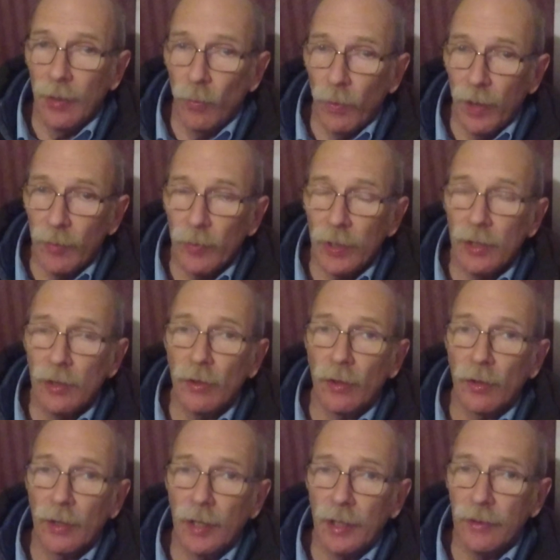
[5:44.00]
When we
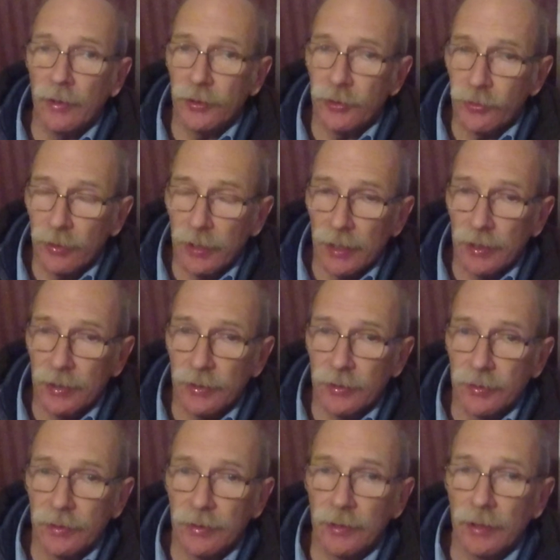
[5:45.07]
look at the
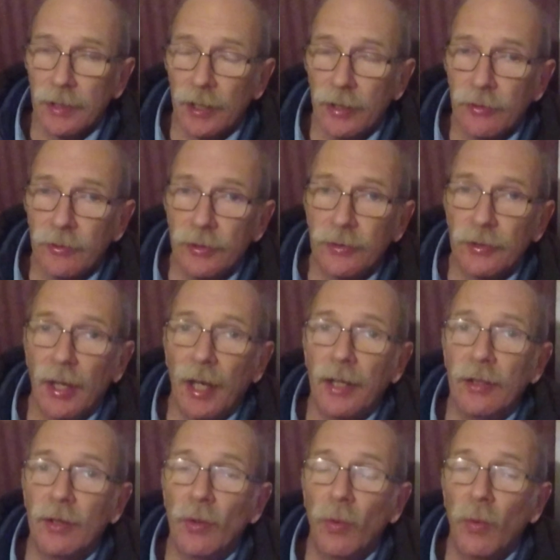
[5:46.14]
trees and the
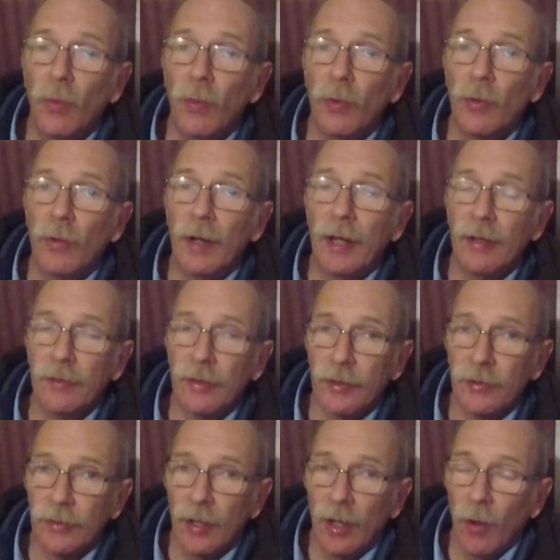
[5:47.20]
countryside and all around
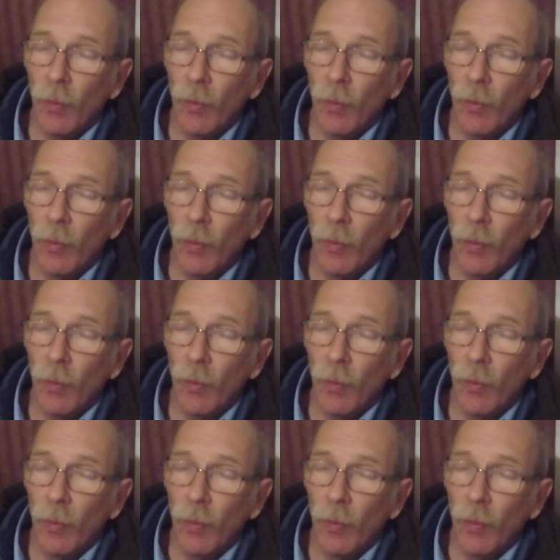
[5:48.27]
us,